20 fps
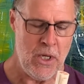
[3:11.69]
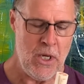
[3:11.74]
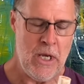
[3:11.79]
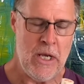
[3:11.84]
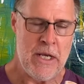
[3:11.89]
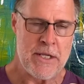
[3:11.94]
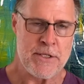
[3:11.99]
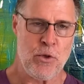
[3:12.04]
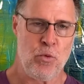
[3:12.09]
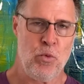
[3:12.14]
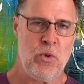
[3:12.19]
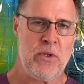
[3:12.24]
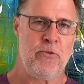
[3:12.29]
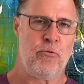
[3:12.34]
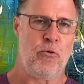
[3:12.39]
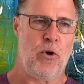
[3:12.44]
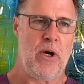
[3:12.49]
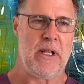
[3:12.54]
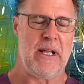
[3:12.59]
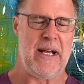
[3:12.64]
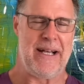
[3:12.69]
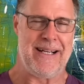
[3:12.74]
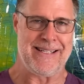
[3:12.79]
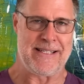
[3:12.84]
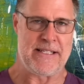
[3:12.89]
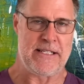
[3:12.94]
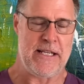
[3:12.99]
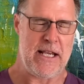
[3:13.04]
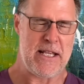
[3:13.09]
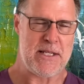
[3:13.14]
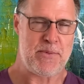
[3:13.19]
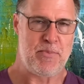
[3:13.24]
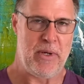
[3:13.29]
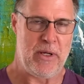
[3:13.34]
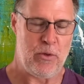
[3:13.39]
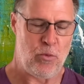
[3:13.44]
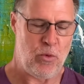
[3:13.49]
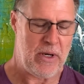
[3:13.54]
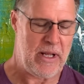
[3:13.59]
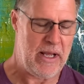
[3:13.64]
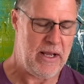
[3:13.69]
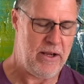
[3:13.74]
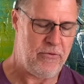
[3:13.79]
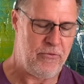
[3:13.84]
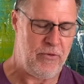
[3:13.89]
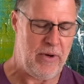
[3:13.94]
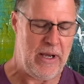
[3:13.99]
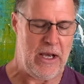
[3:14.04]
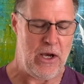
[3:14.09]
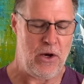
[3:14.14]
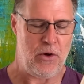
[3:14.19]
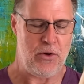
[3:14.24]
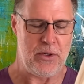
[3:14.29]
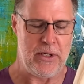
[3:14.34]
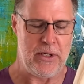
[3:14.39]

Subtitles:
So with the Voila assessment, what I have found